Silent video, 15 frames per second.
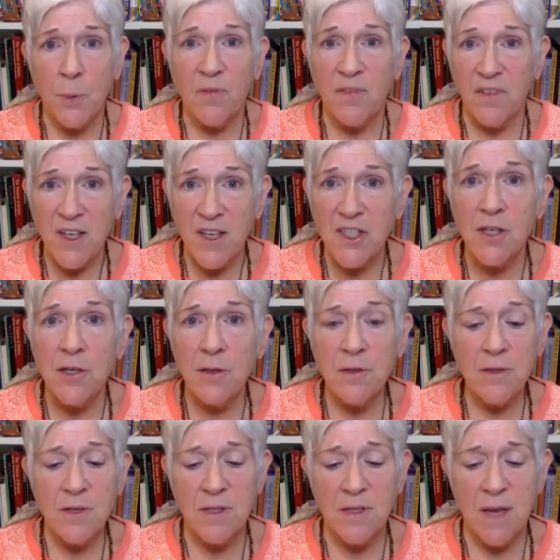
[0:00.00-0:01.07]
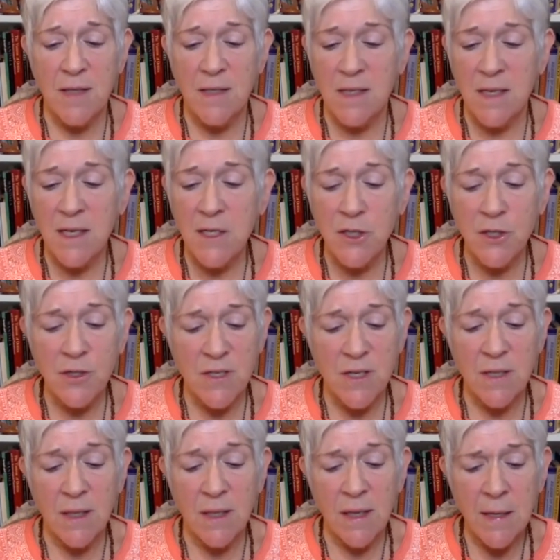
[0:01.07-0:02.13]
professionals and teachers
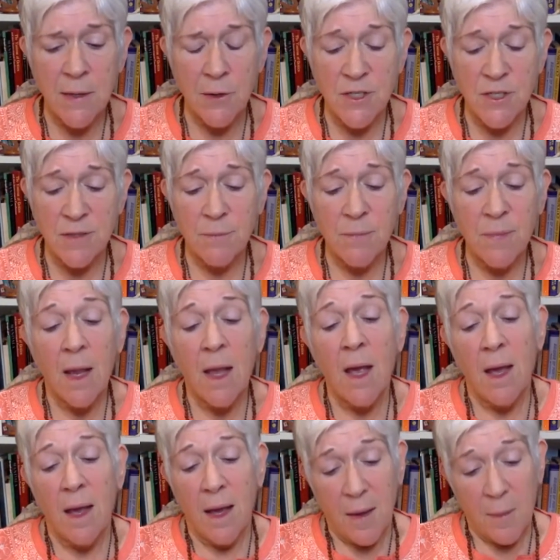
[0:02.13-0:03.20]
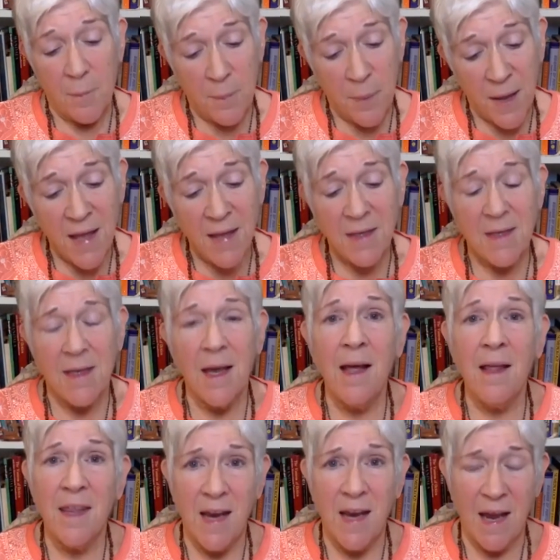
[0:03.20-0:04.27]
and leaders. But
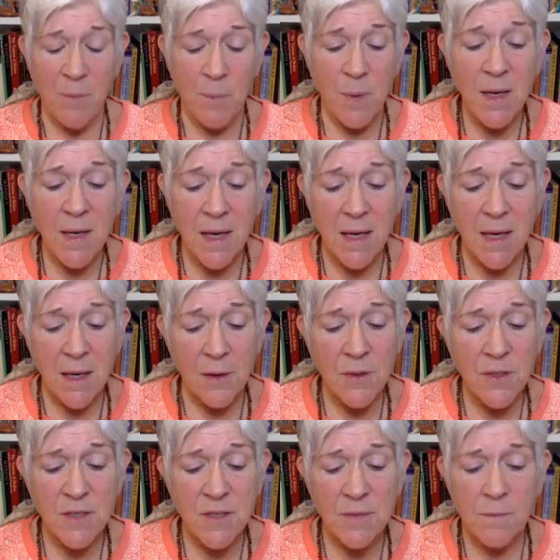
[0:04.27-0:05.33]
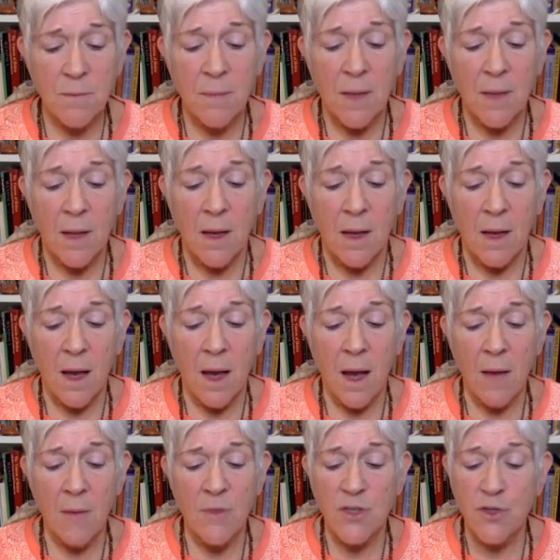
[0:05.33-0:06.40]
yeah, they have big egos,
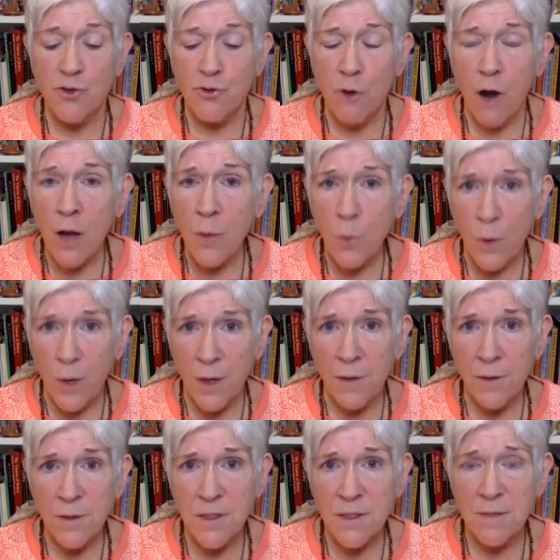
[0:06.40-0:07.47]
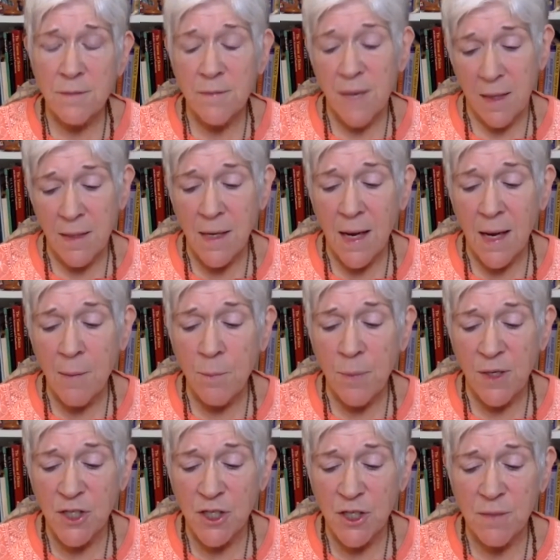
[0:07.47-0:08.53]
strong wills, and
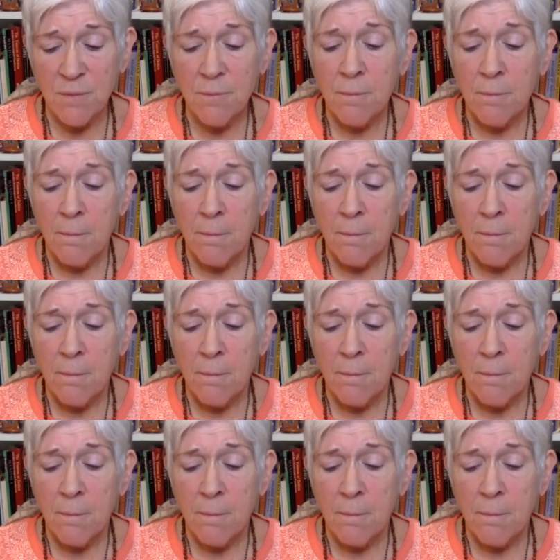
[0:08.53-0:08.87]
ambition.